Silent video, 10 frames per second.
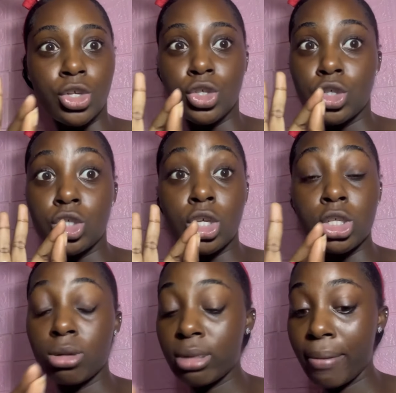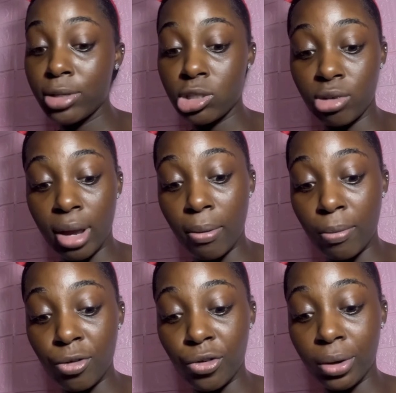so sometimes I just forget on
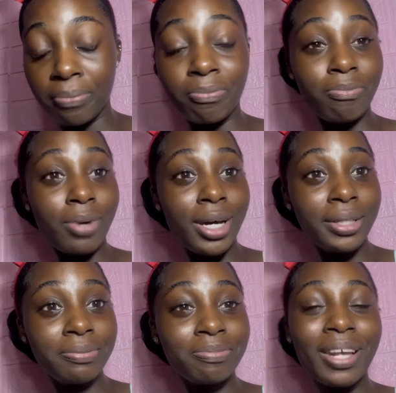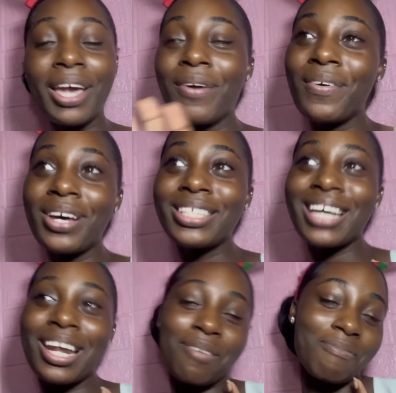my phone. But it was
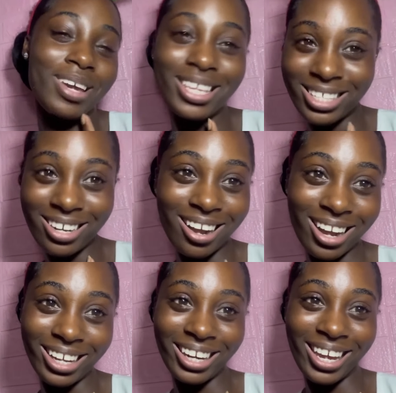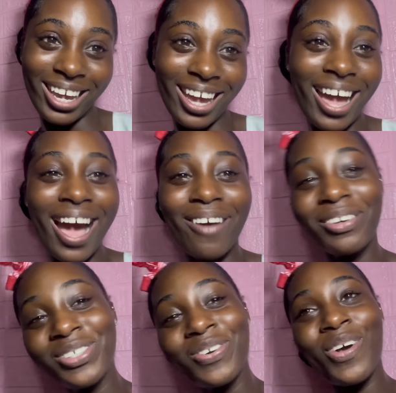an amazing holiday. I
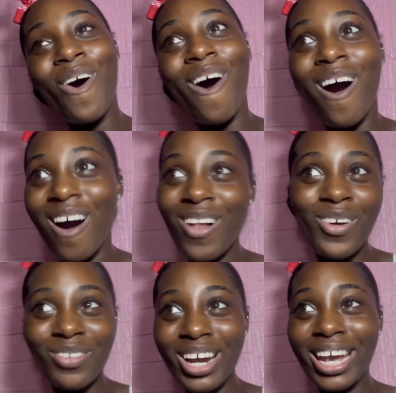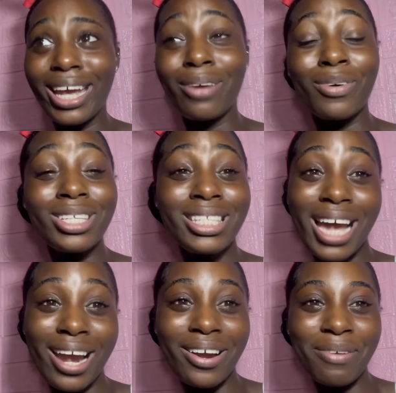would do it all over again. It was
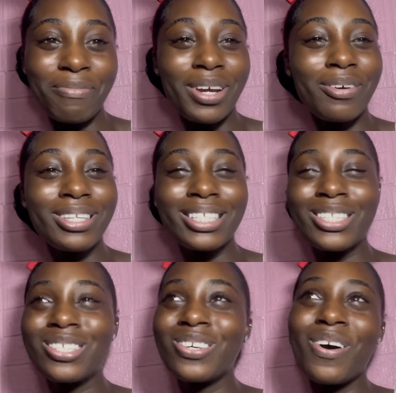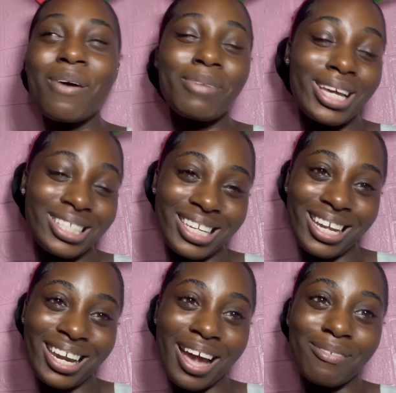tiring, but it was so
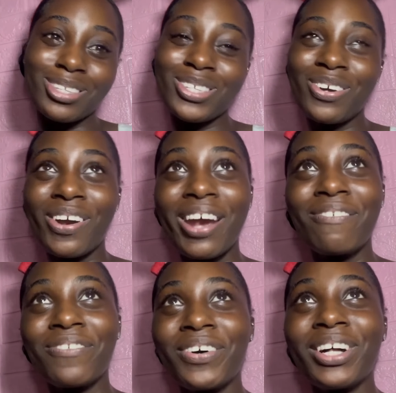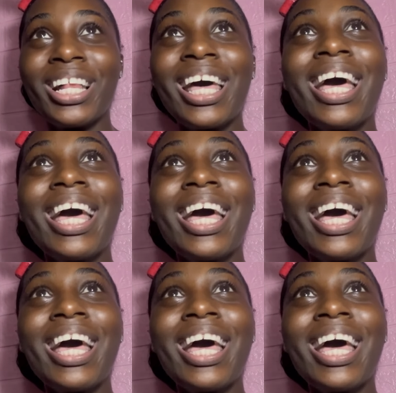amazing. I'm so grateful